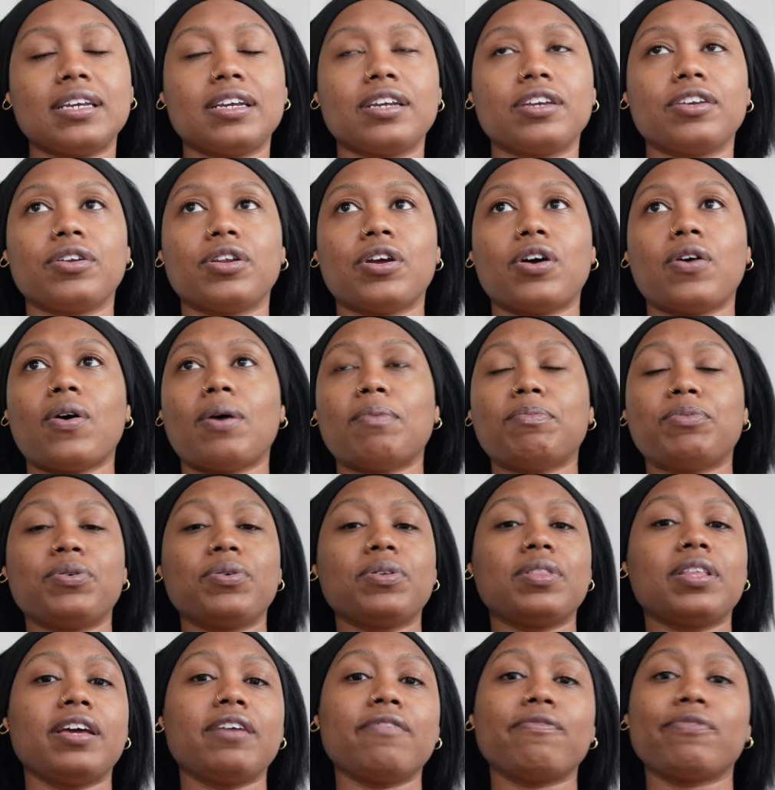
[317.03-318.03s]
you know, I'm
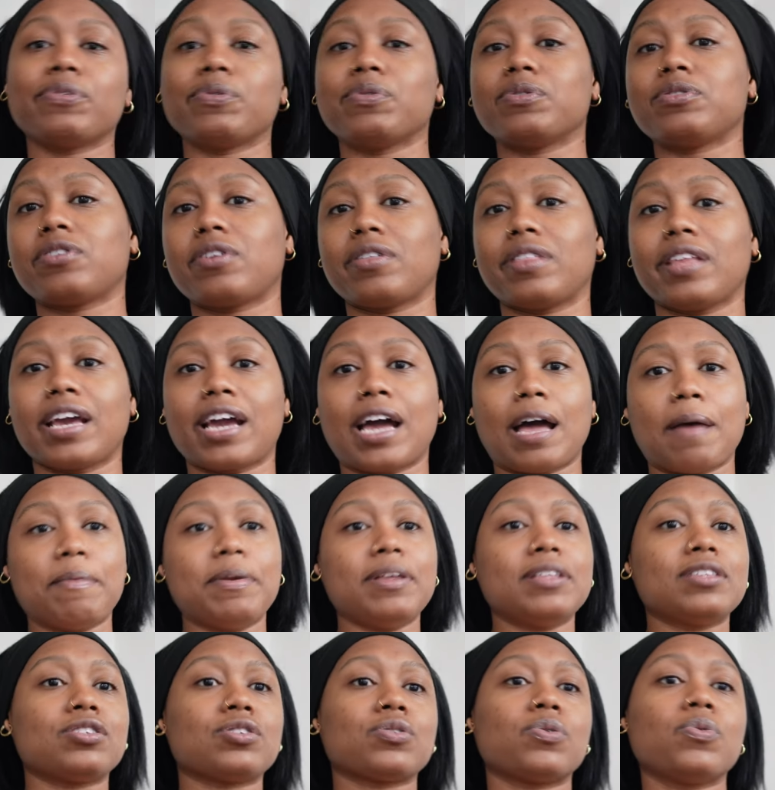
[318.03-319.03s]
doing the influencer thing, I'm
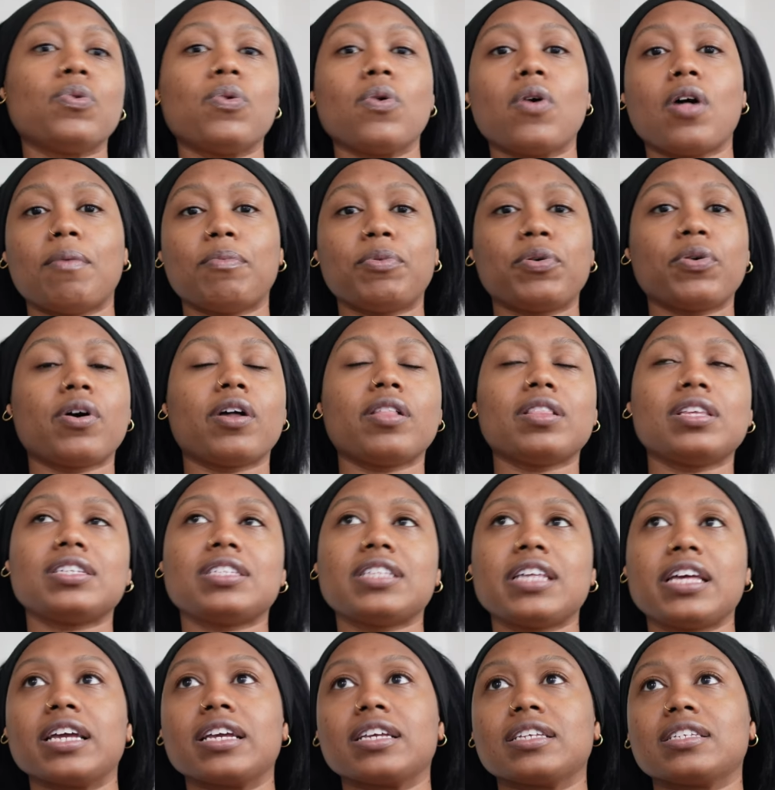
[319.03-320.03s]
in school, I'm doing all these
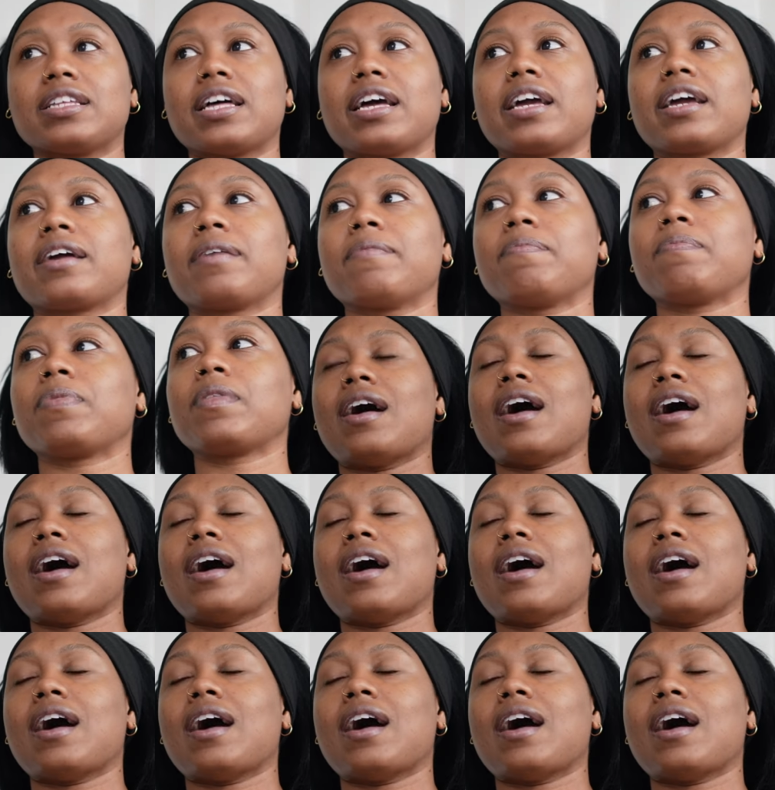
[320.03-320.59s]
things, like,